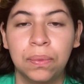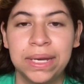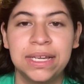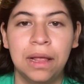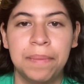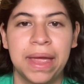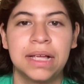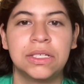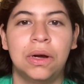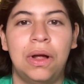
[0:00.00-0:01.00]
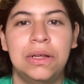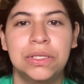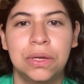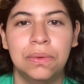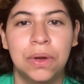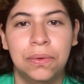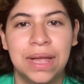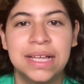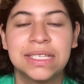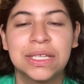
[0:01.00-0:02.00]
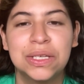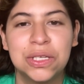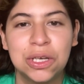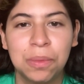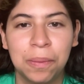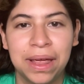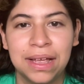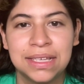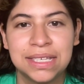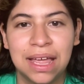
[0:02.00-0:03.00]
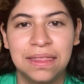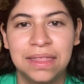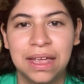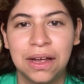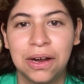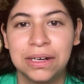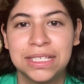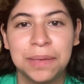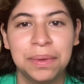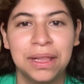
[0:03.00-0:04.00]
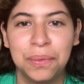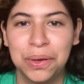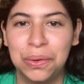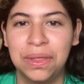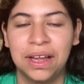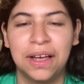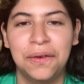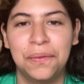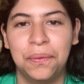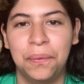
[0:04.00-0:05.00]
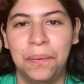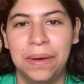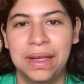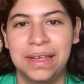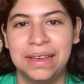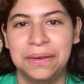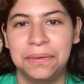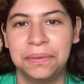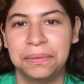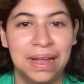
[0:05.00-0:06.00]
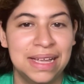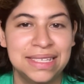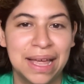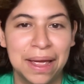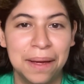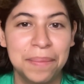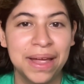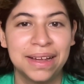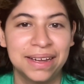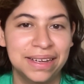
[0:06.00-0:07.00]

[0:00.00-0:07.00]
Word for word: retail banks are also known as consumer banks, and they are typically what you think of when I say a bank.